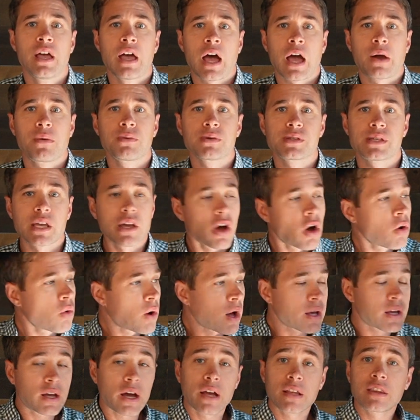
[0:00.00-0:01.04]
I will say, oh,
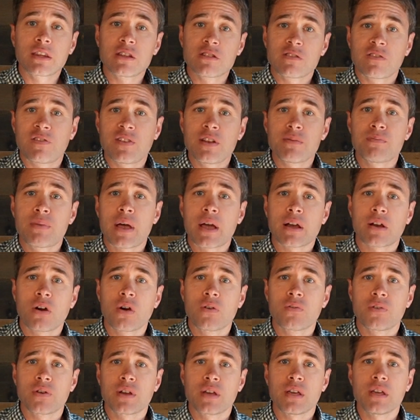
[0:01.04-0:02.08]
I got this feedback
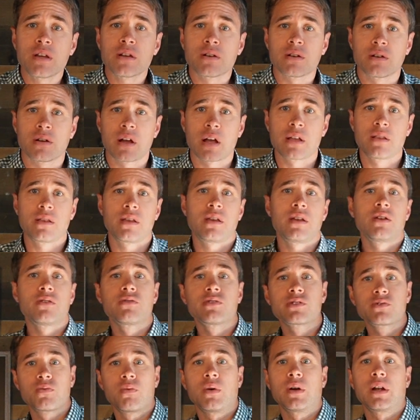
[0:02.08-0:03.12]
over here, and here
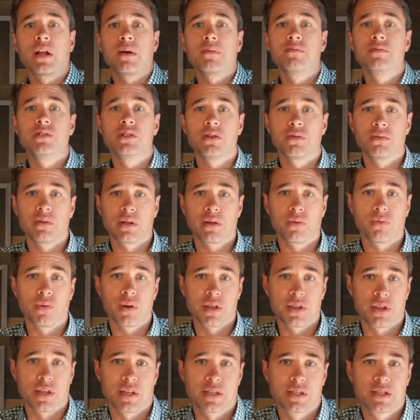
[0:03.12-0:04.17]
is what I'm doing
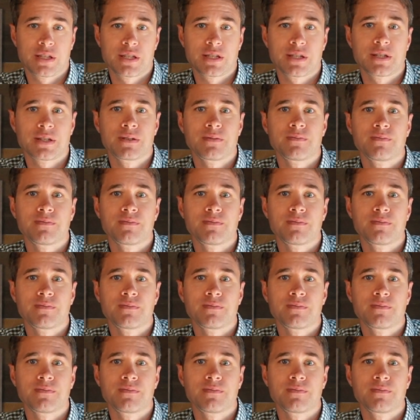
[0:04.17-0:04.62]
with it.